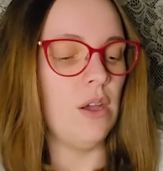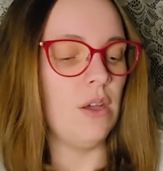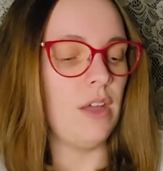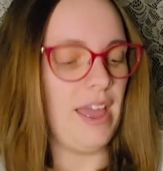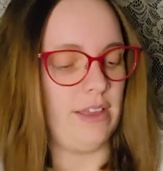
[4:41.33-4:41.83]

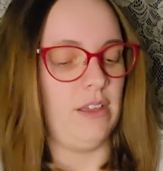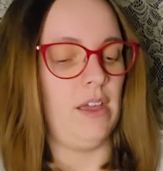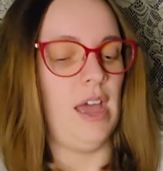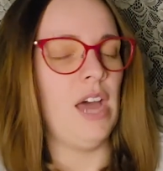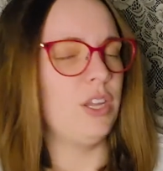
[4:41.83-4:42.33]
hey,
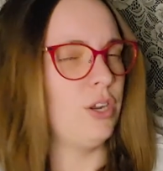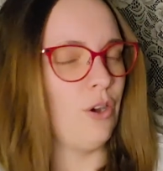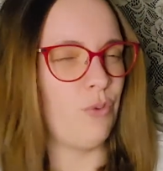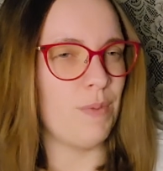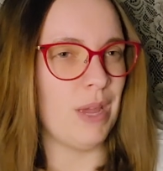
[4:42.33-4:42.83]
how do you know
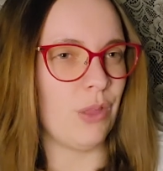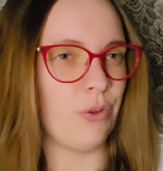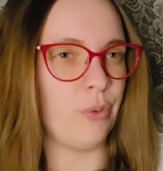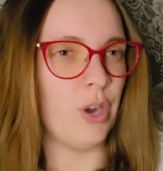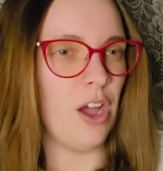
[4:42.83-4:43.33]
if we make it
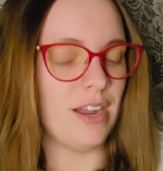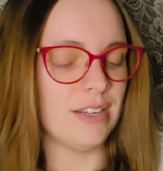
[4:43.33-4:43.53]
through or not?